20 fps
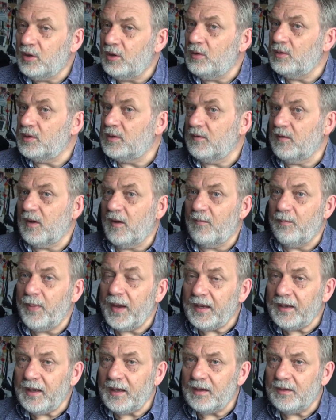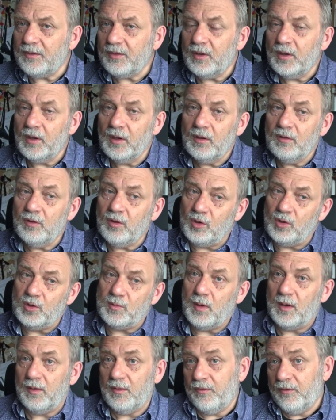Do you use them to have picnics? Do you use
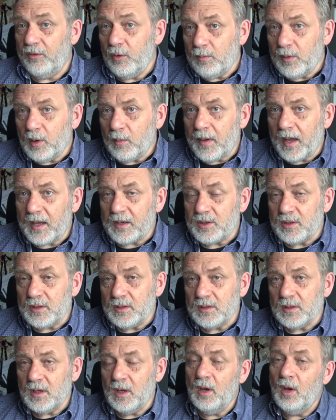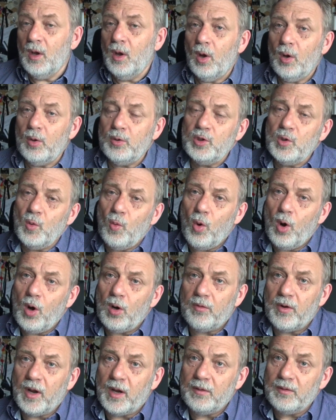them to have football matches? Or do you
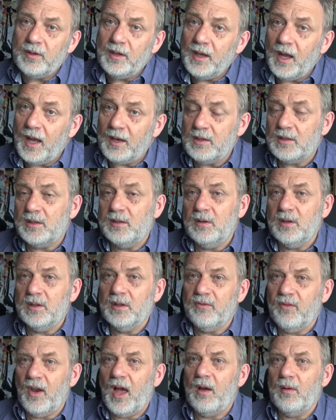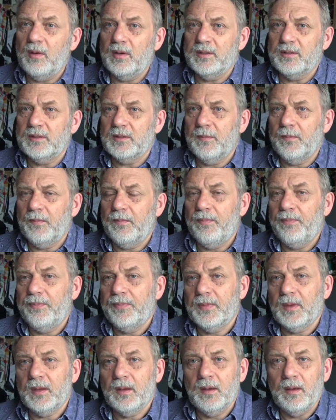walk around and just look at the flowers?
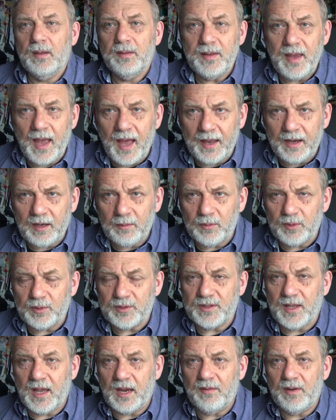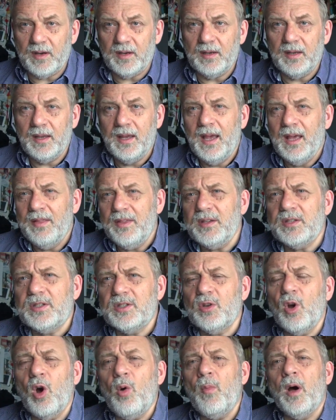The animals therein. There's
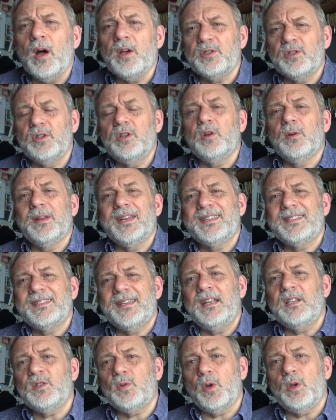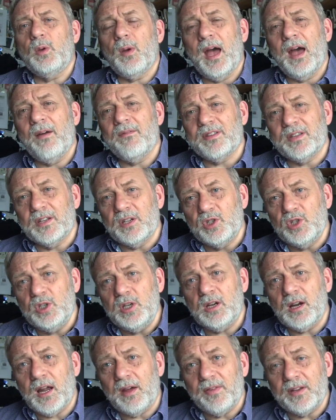so much to do. In a sense, what you have is a
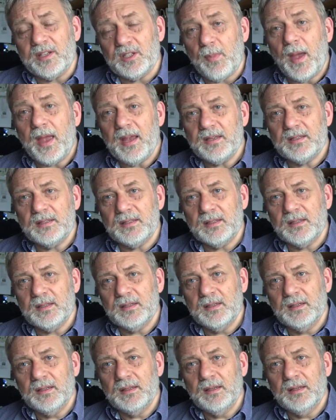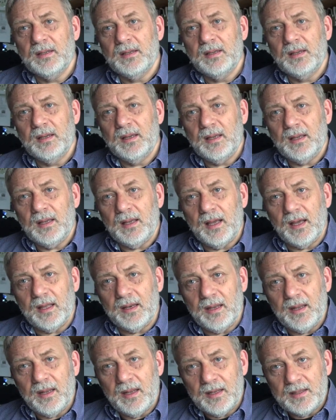geographic space
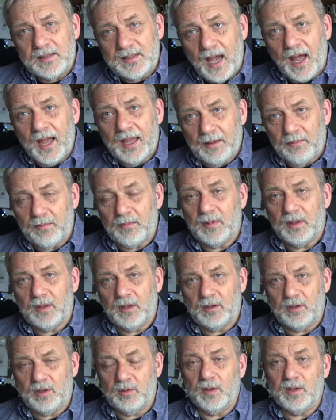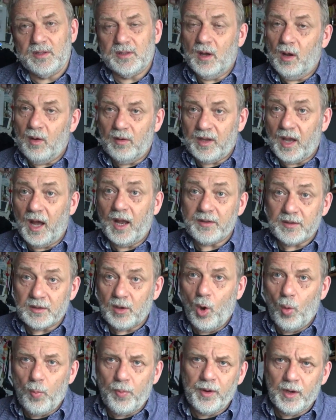and a time you do it. So gardens
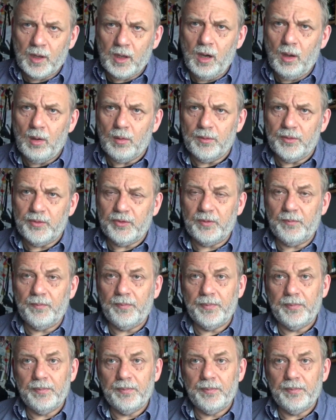open and close.